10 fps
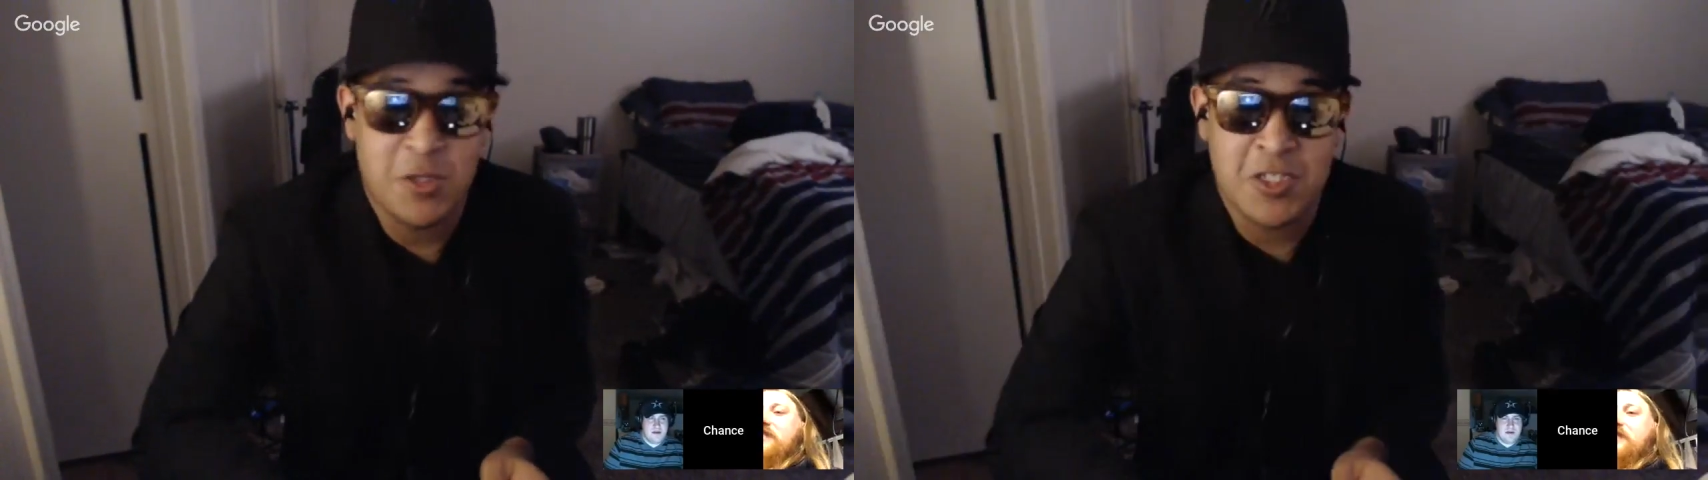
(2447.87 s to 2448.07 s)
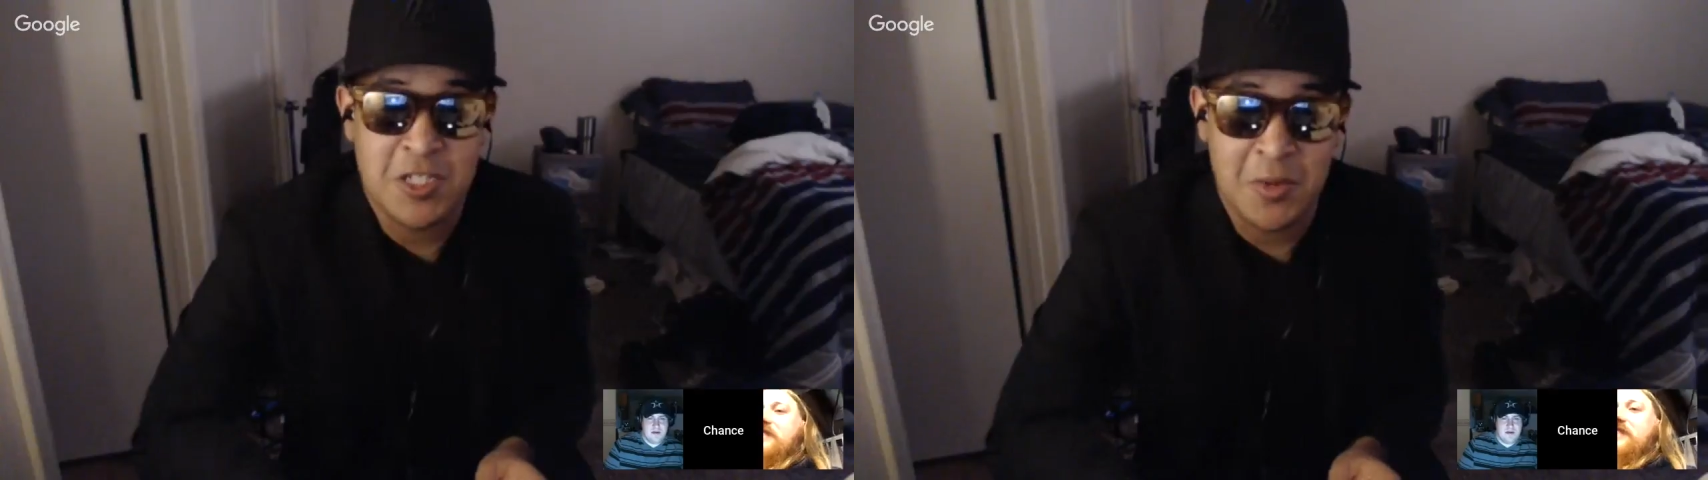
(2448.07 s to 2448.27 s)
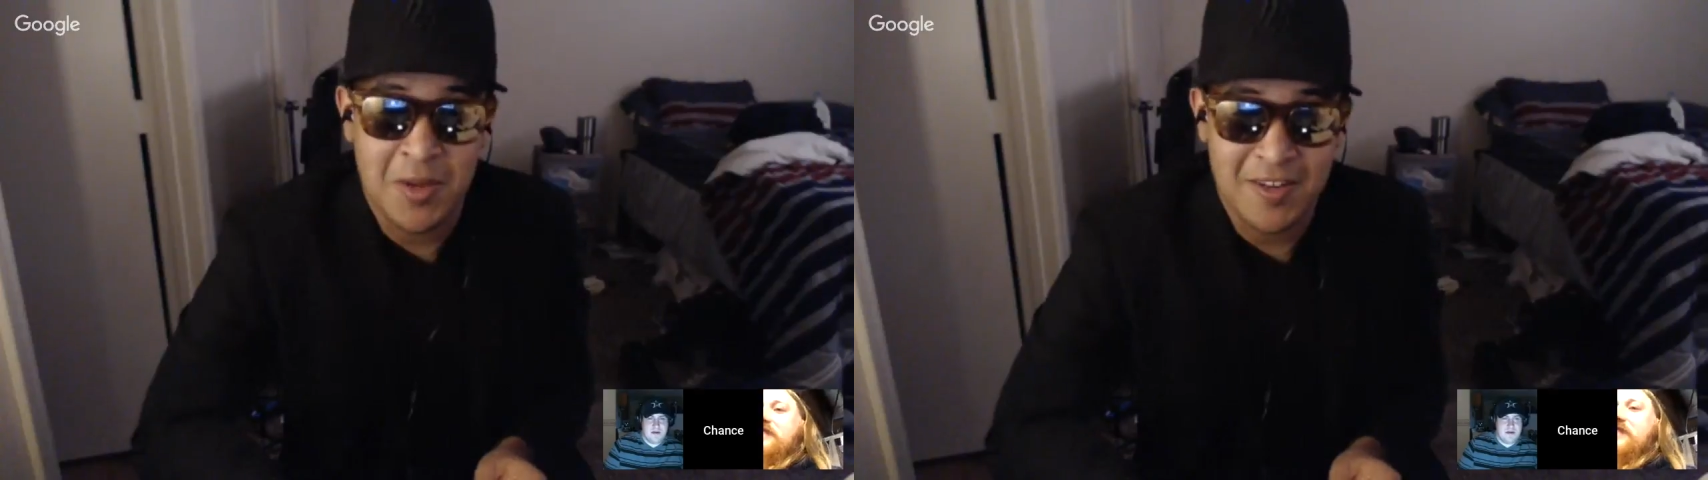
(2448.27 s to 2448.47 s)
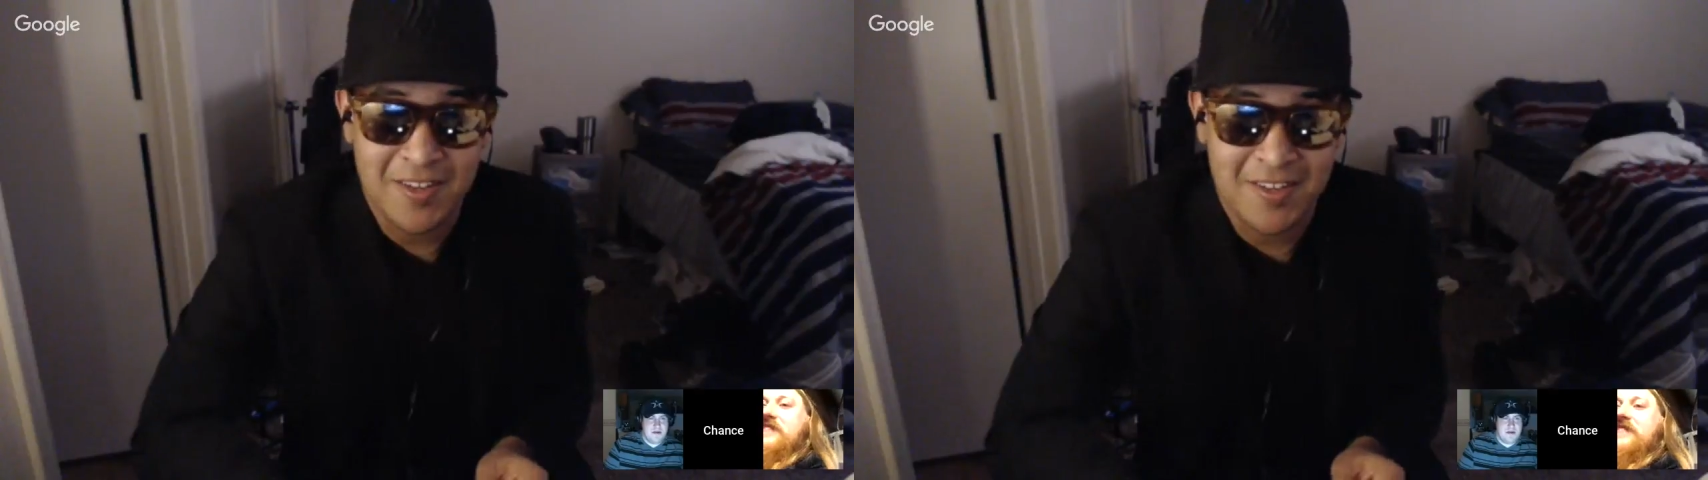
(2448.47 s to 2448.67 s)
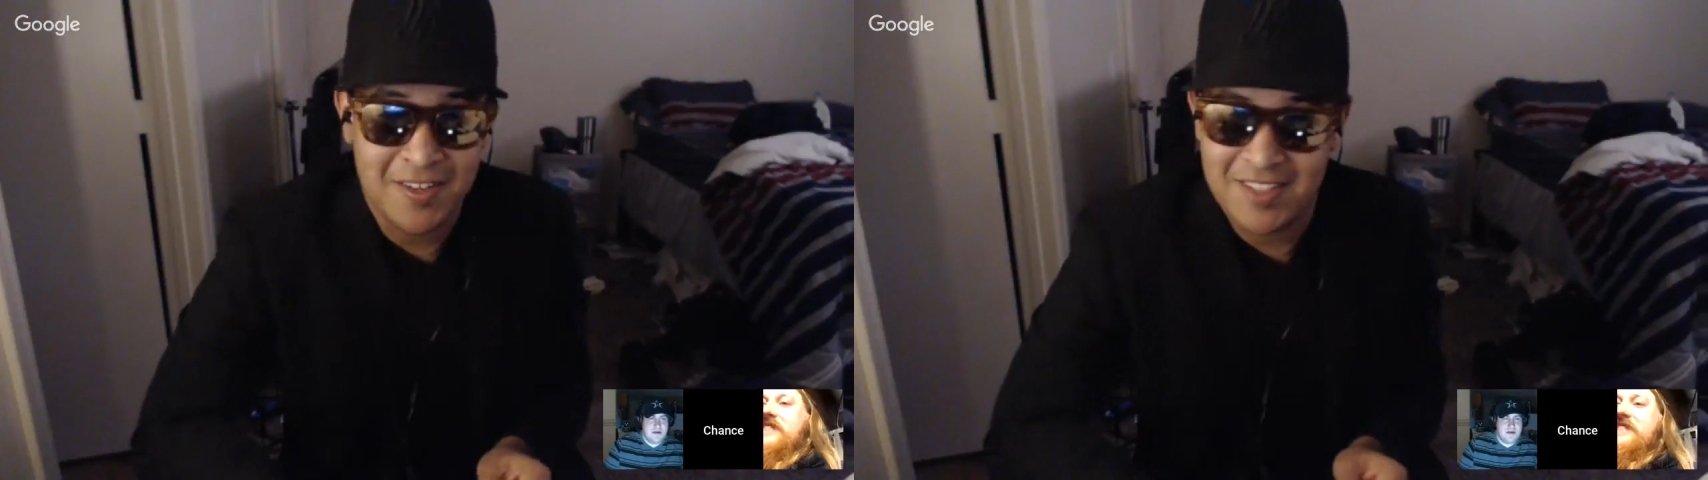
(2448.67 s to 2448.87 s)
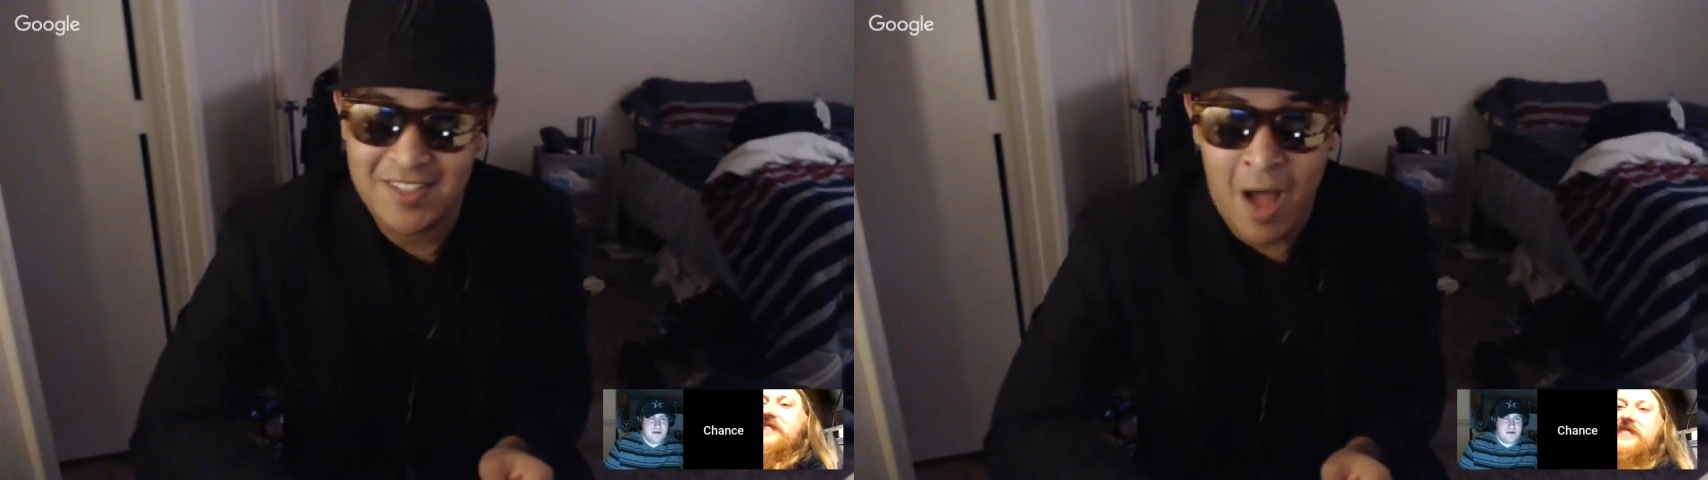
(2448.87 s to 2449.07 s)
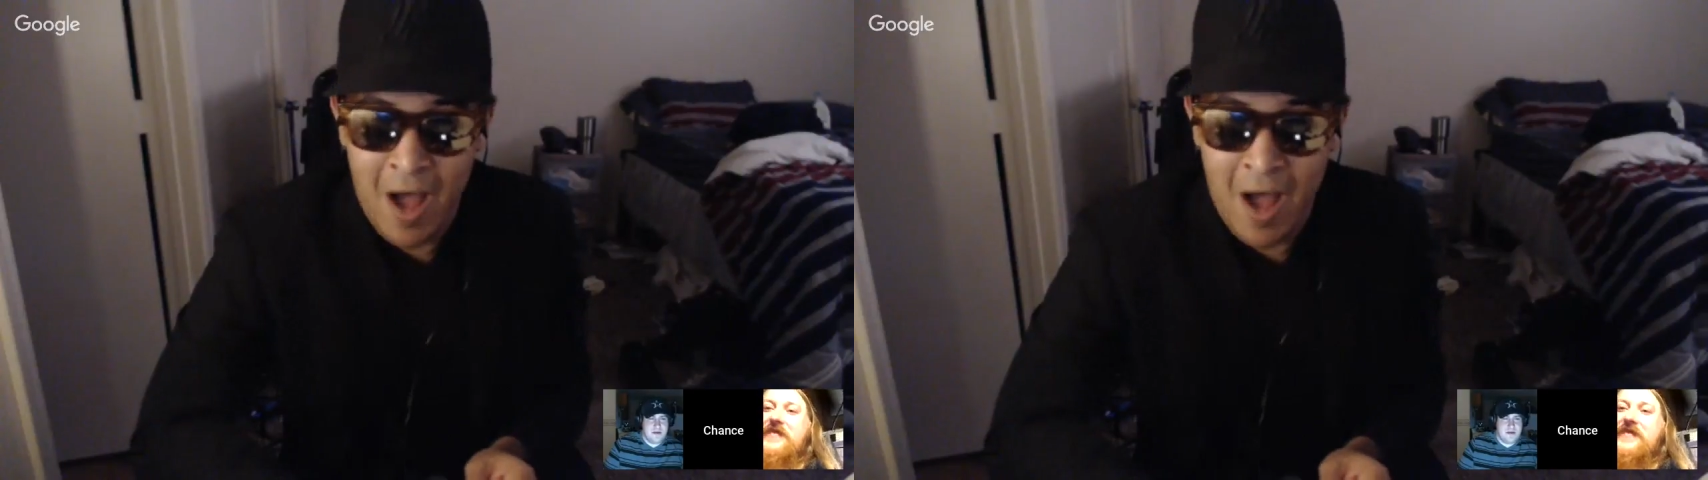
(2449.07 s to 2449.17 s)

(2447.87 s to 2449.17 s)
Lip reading: you should do it because it's